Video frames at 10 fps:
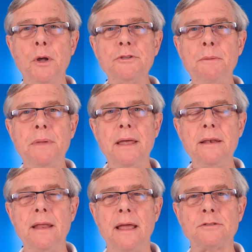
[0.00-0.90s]
the
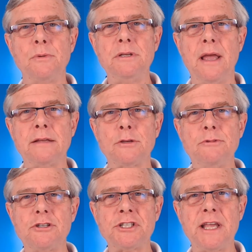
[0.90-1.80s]
multi-bin, as we
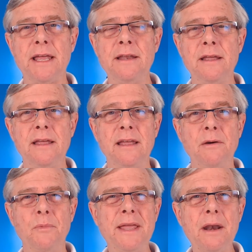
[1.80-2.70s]
just said,
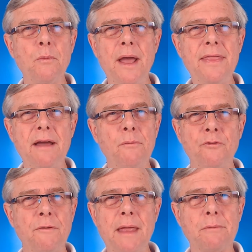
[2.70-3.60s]
we get away
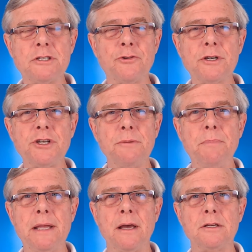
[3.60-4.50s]
from that restriction
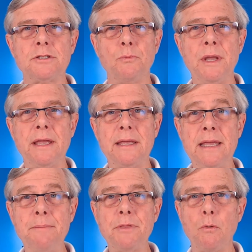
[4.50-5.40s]
because we can
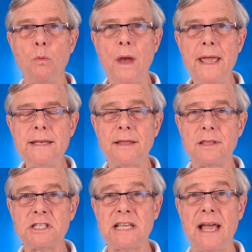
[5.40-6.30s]
keep the weight
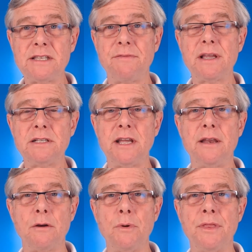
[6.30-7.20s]
and the size of the
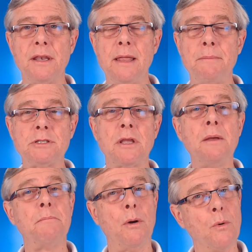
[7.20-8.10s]
container within limits,
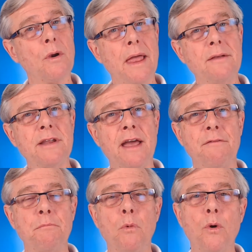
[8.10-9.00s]
but we're allowed to
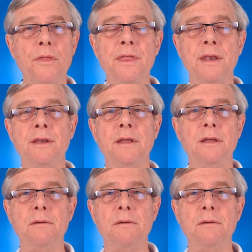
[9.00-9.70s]
have more than